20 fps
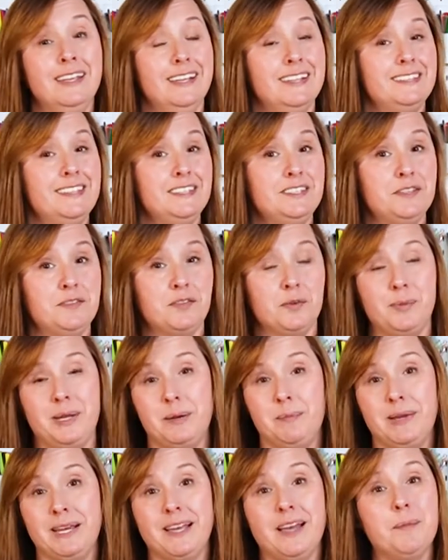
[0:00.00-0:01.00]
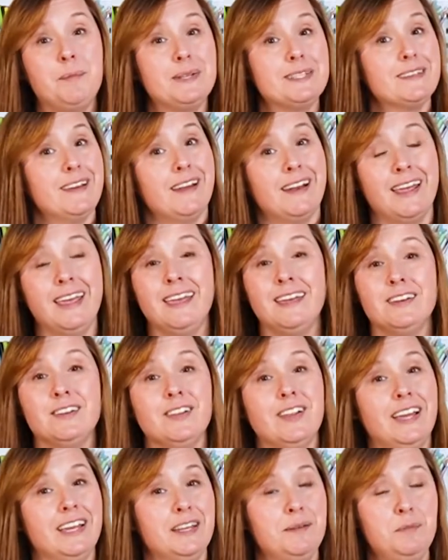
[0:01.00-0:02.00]
It's easy for me to pick up. It's got a
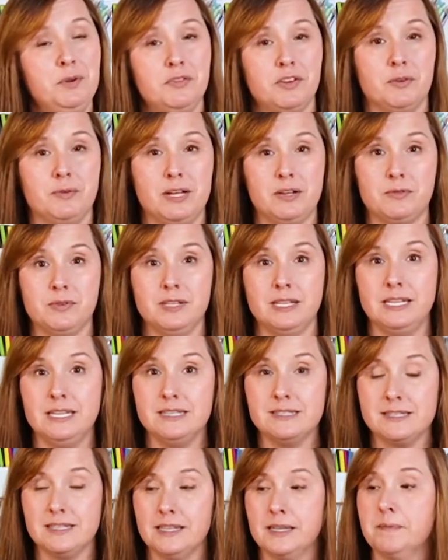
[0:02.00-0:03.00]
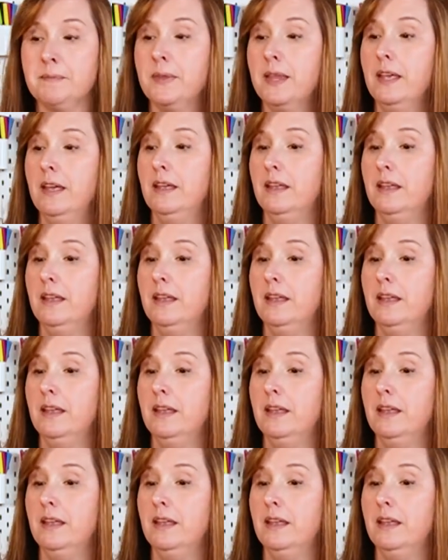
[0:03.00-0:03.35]
handle. I can move it around really easily.